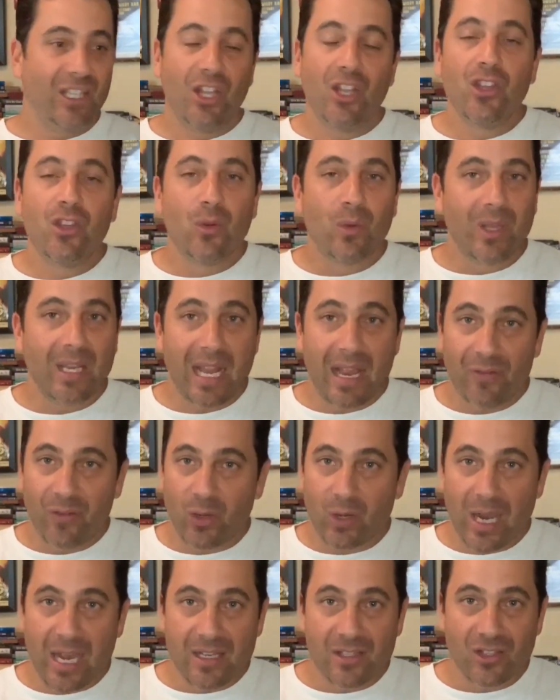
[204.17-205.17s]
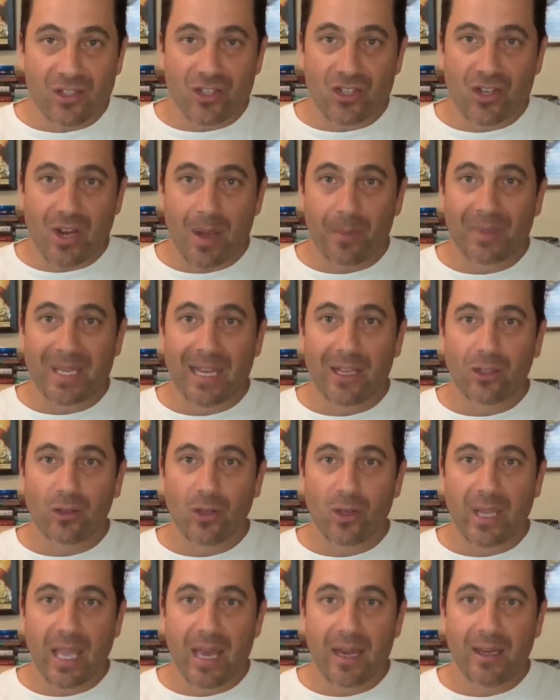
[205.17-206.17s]
you can have your guys in the shop take a
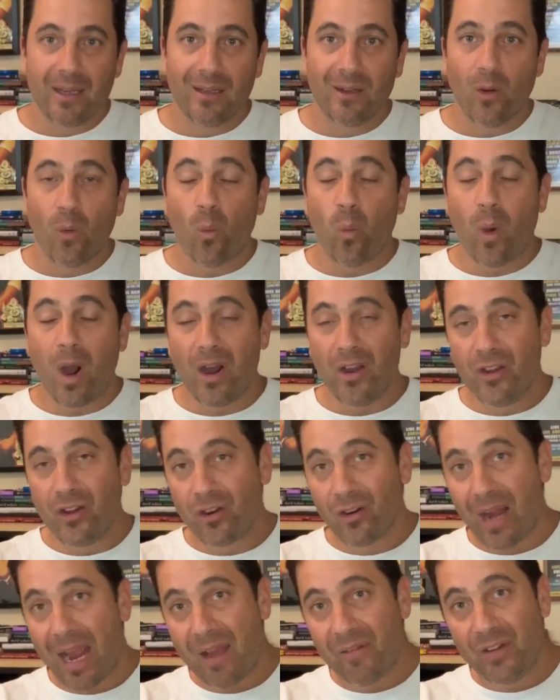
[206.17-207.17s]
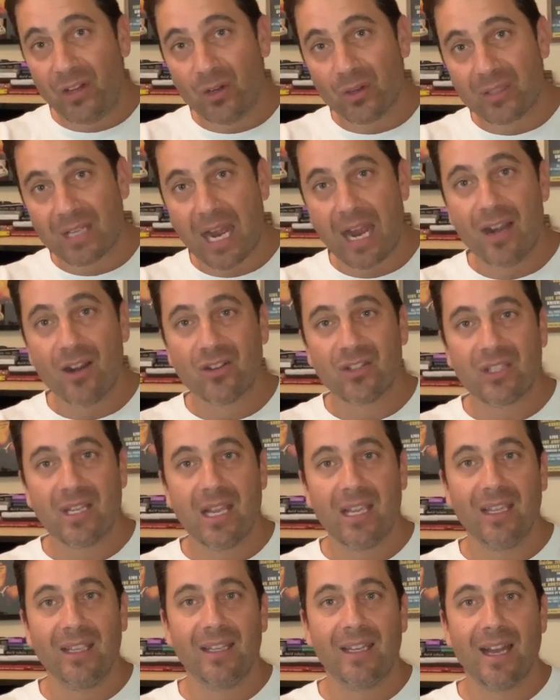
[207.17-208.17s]
look at it while you're having your tires
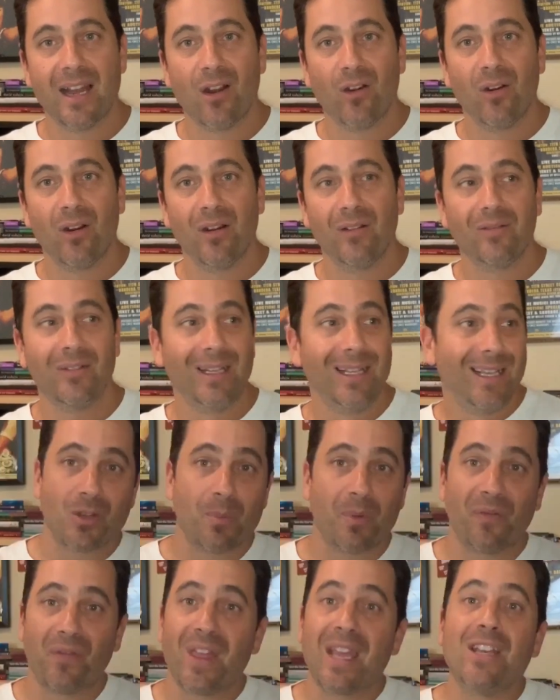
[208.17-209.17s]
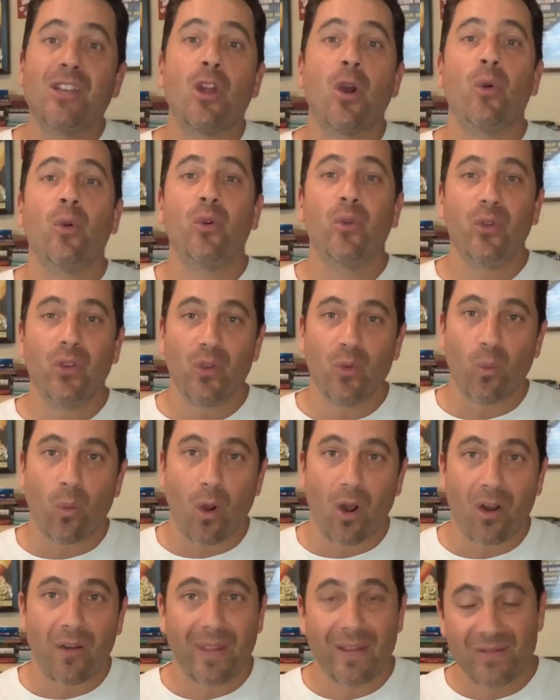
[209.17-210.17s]
taken care of. If they know who you
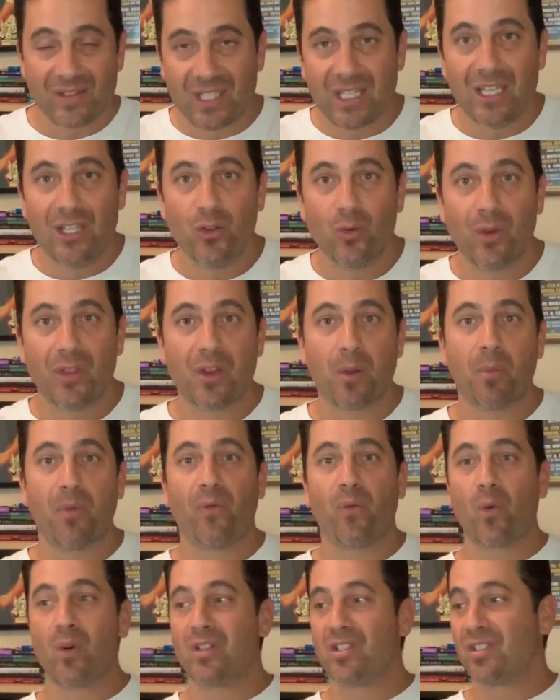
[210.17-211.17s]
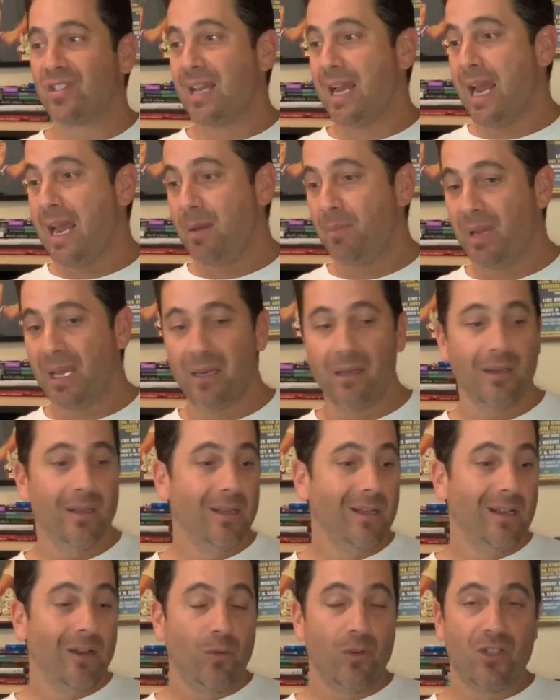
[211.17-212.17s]
are, they've seen you in there before, just say, hey man,
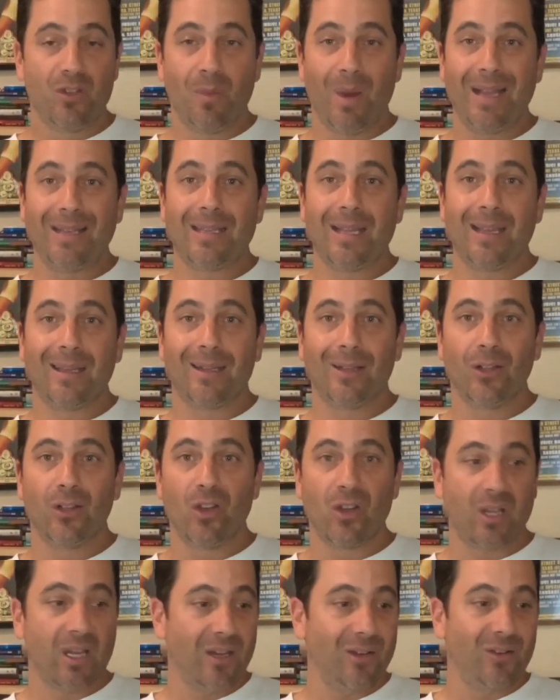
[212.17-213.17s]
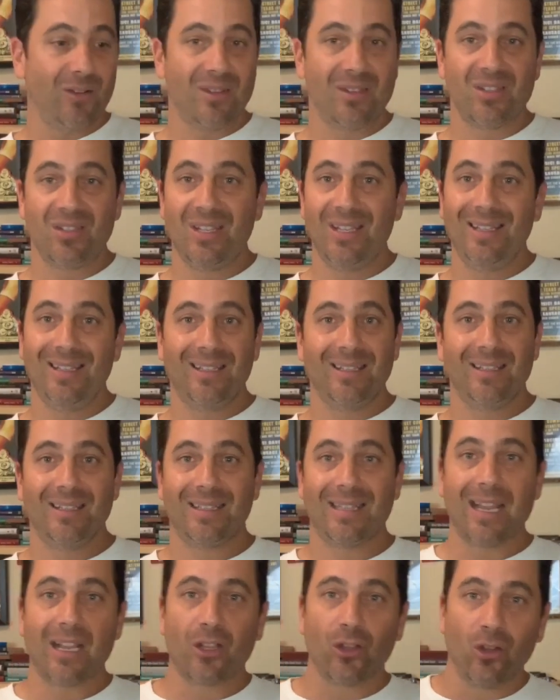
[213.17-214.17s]
would you mind taking a look under the seat?
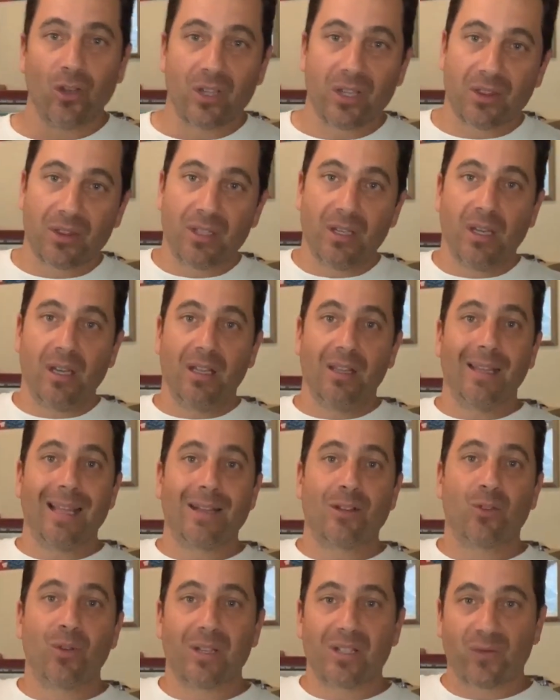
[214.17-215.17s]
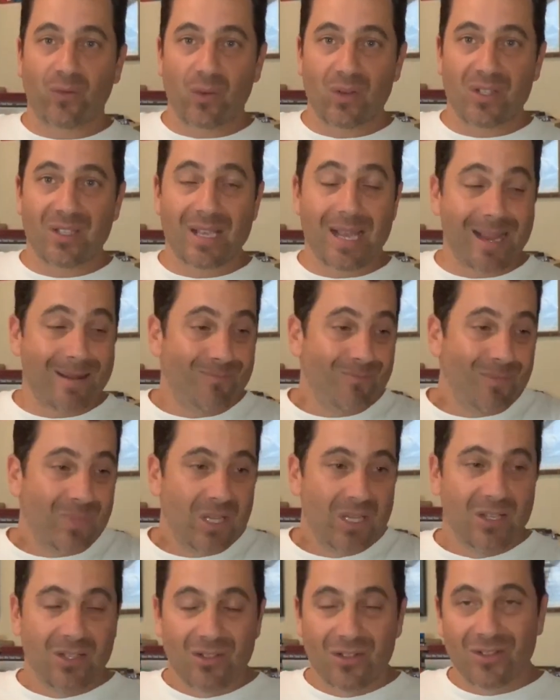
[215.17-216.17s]
Take a look at the electrics for a sec.
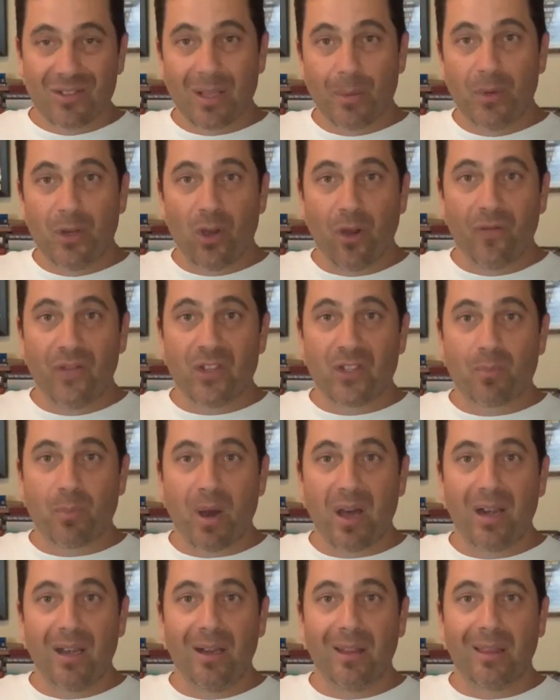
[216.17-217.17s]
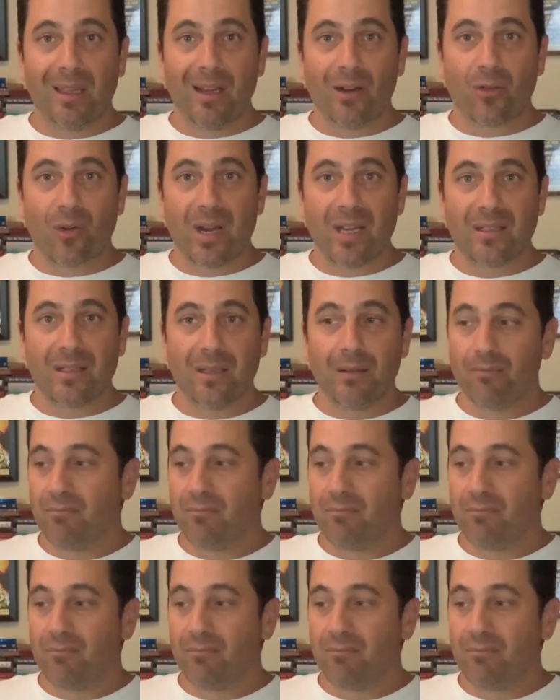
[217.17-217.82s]
Just let me know if you spot anything crazy.